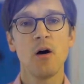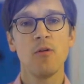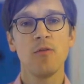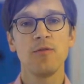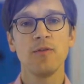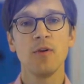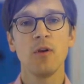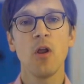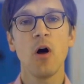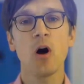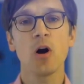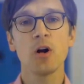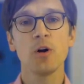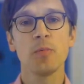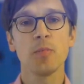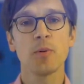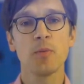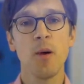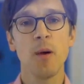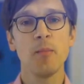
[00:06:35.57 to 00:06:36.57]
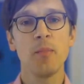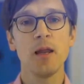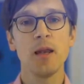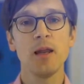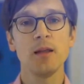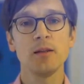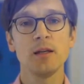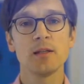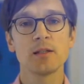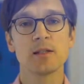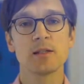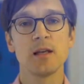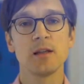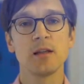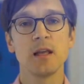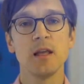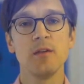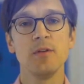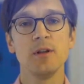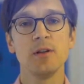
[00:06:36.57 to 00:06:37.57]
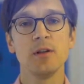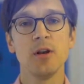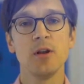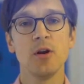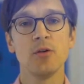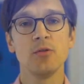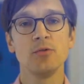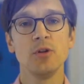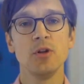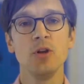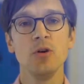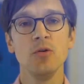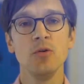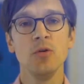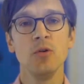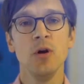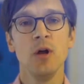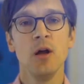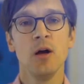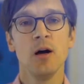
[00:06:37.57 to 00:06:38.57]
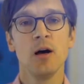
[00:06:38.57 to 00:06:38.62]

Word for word: of log probabilities that given the node u,